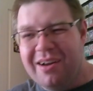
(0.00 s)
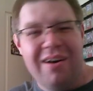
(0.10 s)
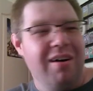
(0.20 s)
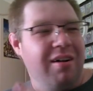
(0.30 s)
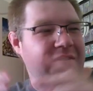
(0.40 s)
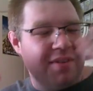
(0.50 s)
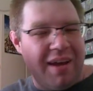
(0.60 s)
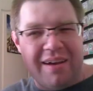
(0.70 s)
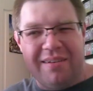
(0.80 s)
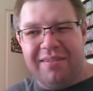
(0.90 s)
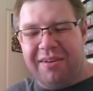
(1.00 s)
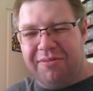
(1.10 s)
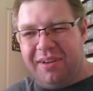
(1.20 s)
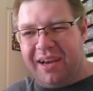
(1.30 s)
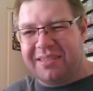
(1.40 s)
Hopefully
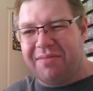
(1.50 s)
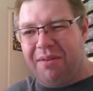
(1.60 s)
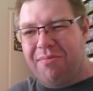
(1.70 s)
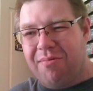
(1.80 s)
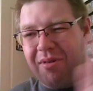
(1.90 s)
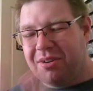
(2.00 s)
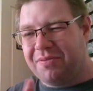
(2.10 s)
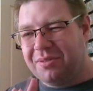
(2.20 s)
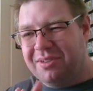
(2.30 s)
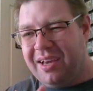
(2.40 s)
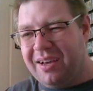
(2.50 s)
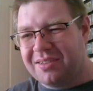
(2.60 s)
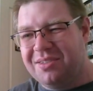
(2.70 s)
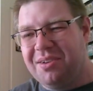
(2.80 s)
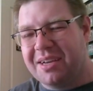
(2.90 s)
you guys have a wonderful day. I'll
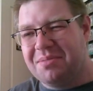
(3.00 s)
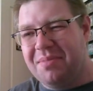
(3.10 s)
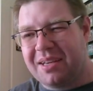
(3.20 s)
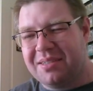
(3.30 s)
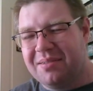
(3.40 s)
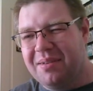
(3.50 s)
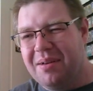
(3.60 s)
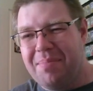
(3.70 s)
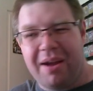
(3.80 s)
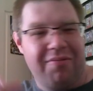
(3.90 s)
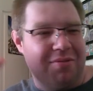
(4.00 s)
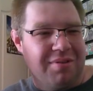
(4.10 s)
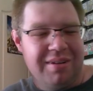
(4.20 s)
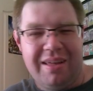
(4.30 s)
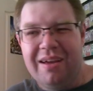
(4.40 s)
see you guys back for the